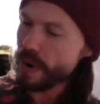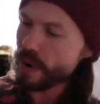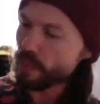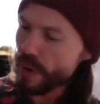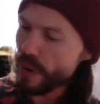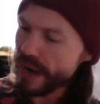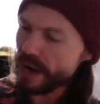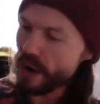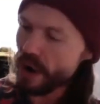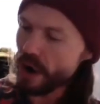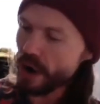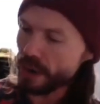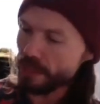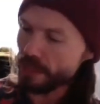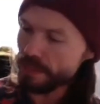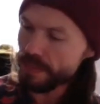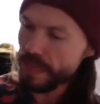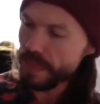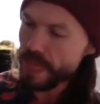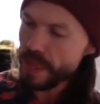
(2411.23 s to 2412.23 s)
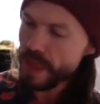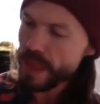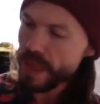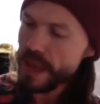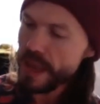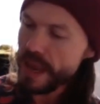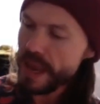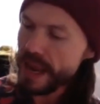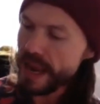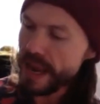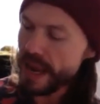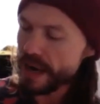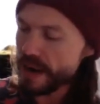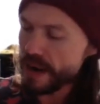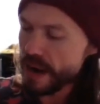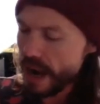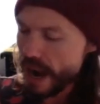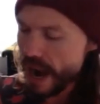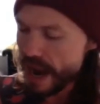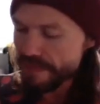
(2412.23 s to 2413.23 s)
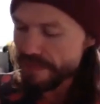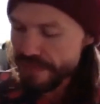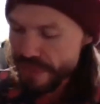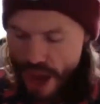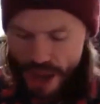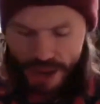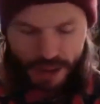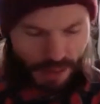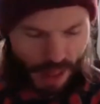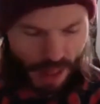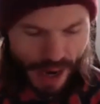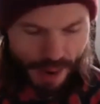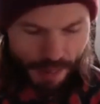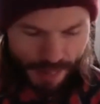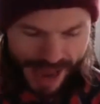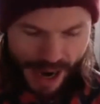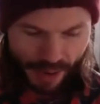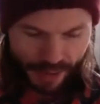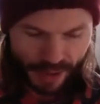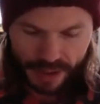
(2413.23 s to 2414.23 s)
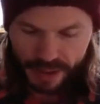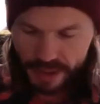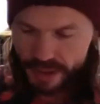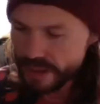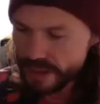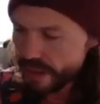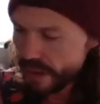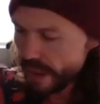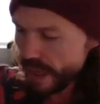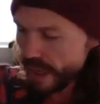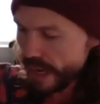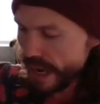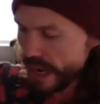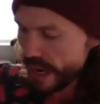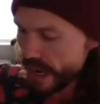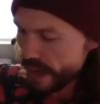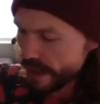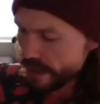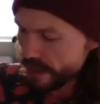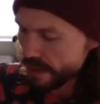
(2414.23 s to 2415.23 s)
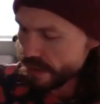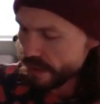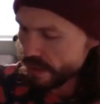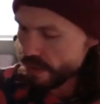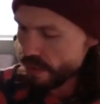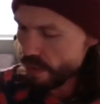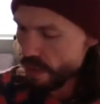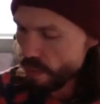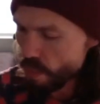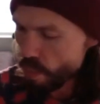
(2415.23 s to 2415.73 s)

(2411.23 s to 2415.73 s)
my right arm. And I've thought a lot about it. And